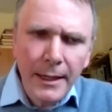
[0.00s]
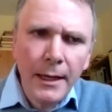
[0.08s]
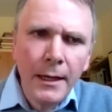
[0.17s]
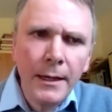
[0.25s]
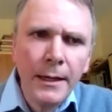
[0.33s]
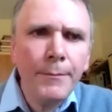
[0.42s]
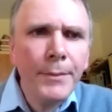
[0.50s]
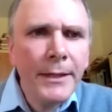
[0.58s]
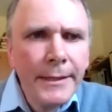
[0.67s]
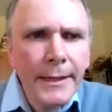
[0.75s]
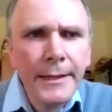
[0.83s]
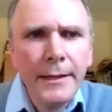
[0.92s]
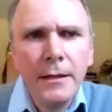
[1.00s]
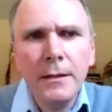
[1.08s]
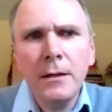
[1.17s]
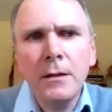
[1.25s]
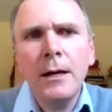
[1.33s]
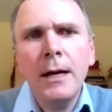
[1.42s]
in
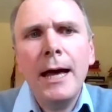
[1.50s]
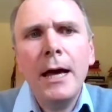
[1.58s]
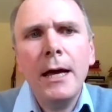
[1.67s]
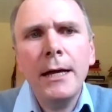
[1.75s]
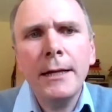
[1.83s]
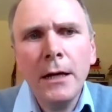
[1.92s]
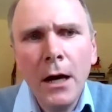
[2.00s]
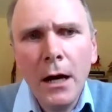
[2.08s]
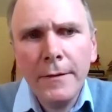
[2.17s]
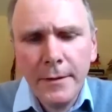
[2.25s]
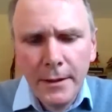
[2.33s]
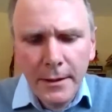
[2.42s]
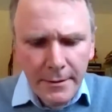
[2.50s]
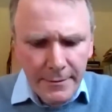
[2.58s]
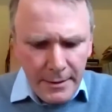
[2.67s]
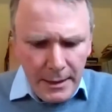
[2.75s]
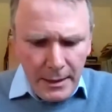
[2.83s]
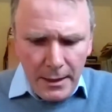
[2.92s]
particular in a
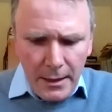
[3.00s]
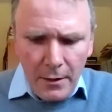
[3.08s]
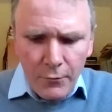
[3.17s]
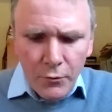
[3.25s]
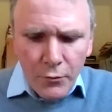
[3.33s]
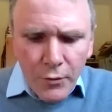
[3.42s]
context of